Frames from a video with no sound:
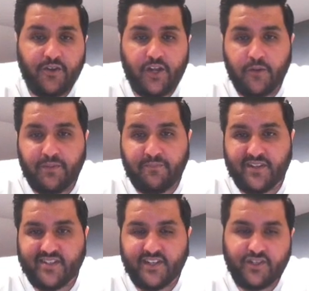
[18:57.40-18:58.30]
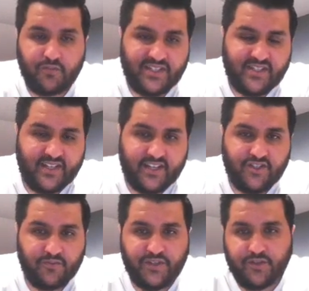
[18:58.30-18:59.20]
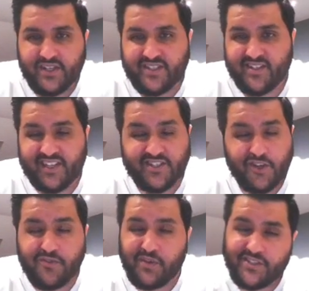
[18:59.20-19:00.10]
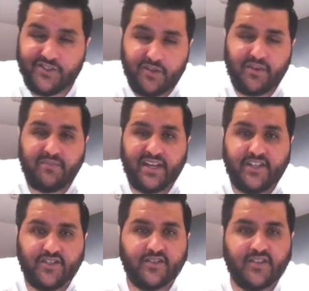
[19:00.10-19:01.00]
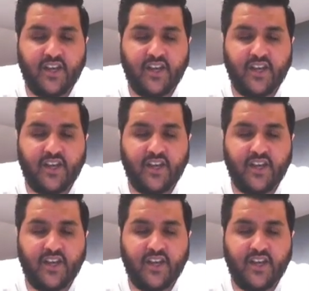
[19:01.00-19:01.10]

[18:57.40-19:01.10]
a lot of people are saying, should we stick, should we twist? He's owned by so many managers.